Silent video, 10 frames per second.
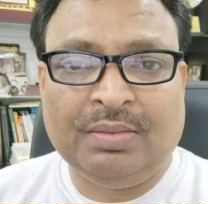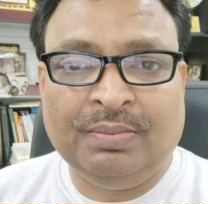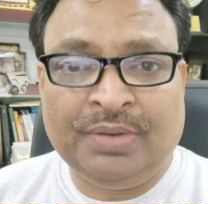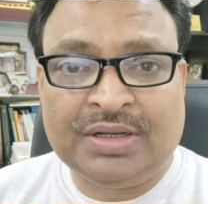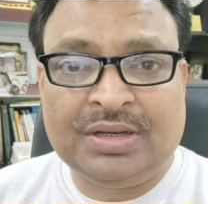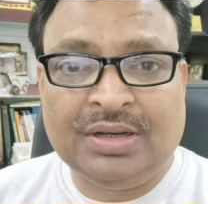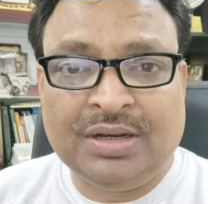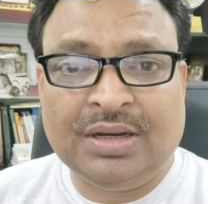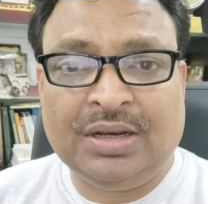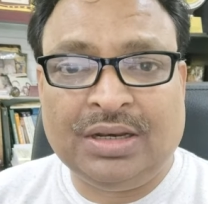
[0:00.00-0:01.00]
But
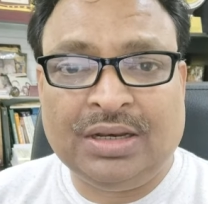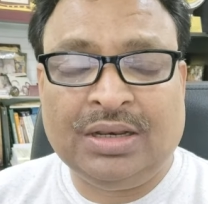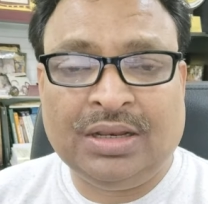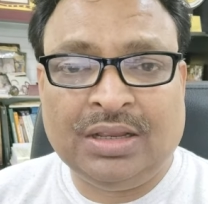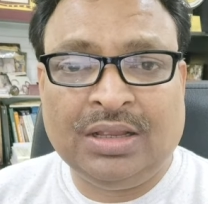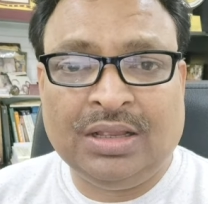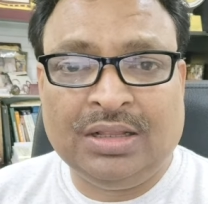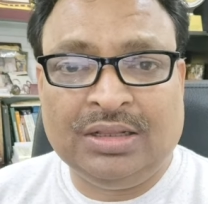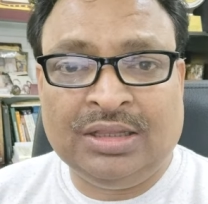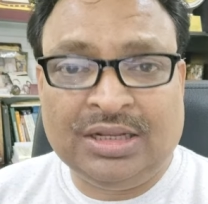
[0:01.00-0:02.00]

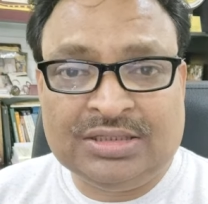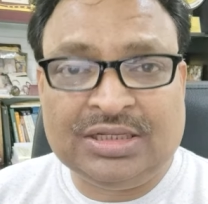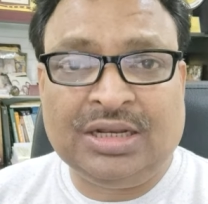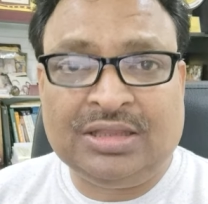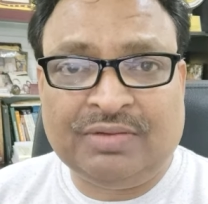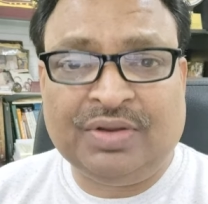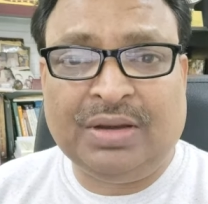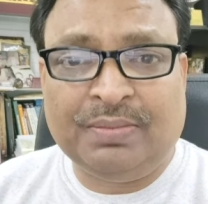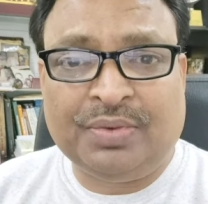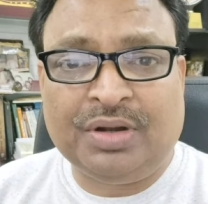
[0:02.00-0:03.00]
there is another very
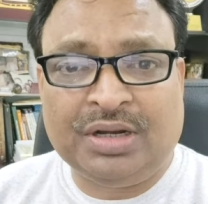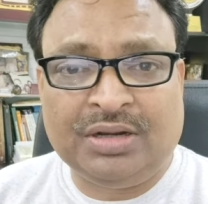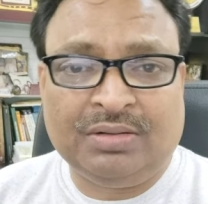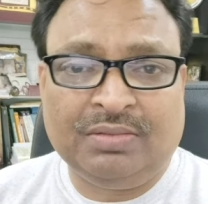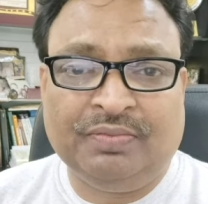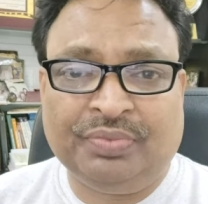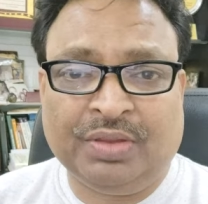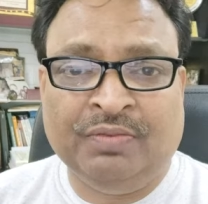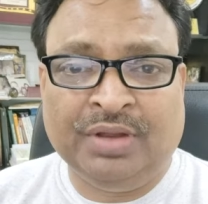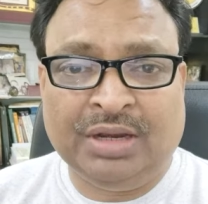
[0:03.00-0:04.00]
important
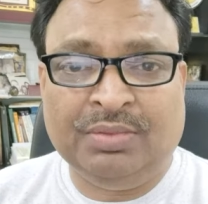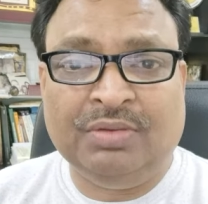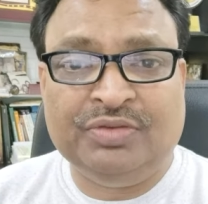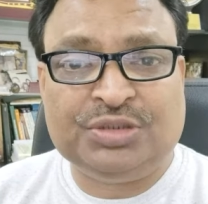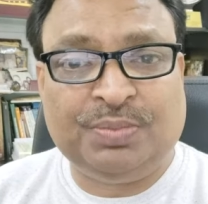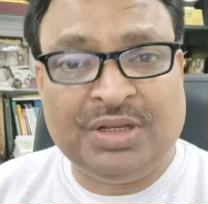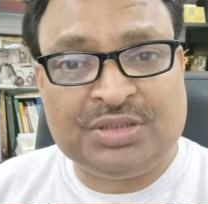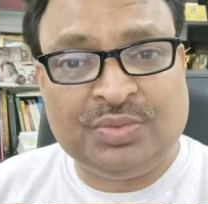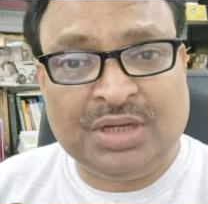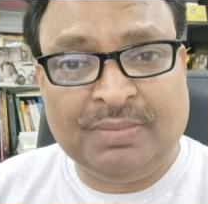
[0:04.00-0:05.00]
variable which plays
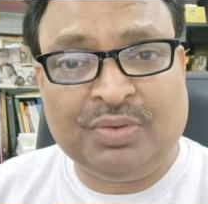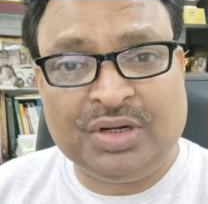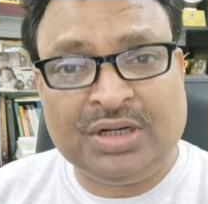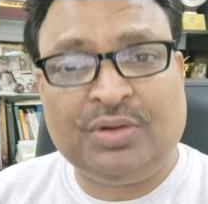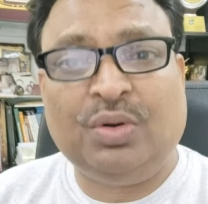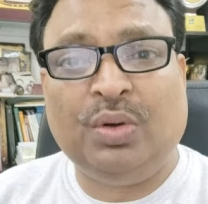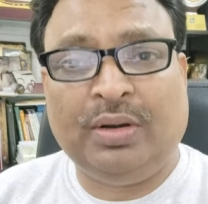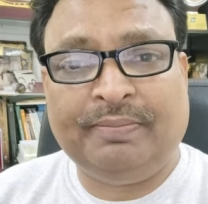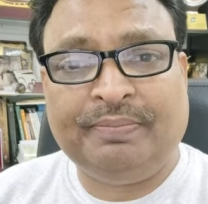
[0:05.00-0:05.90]
very important role.